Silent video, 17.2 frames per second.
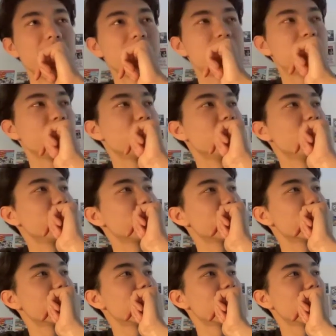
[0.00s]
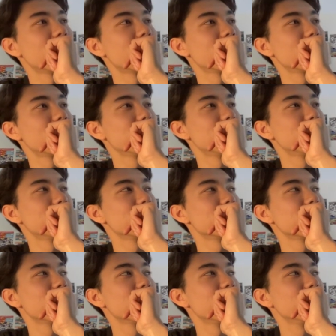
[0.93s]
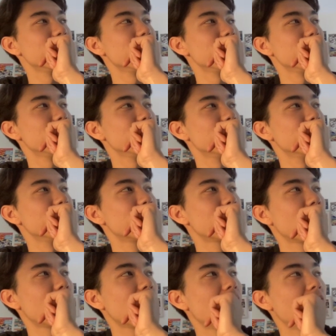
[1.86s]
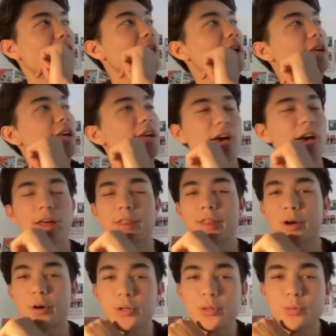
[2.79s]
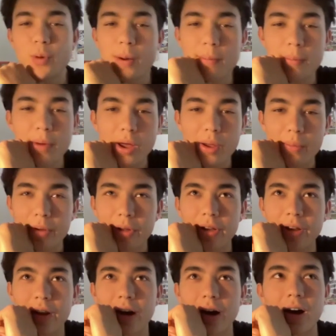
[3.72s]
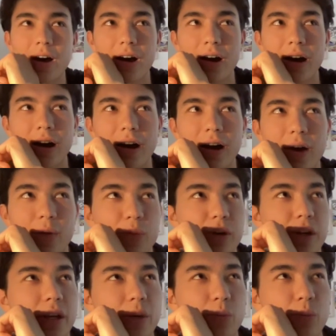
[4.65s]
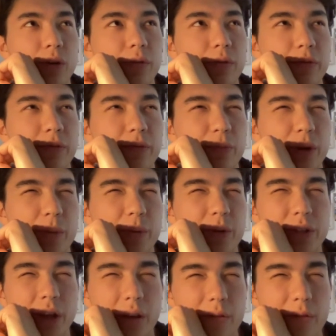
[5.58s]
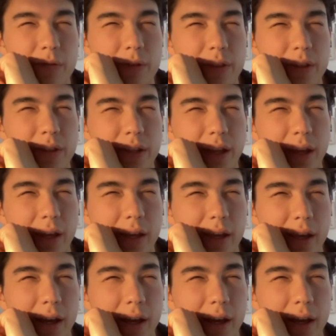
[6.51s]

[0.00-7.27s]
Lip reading: story from set that I want to share with you. Yeah, there was one moment we were done for the day,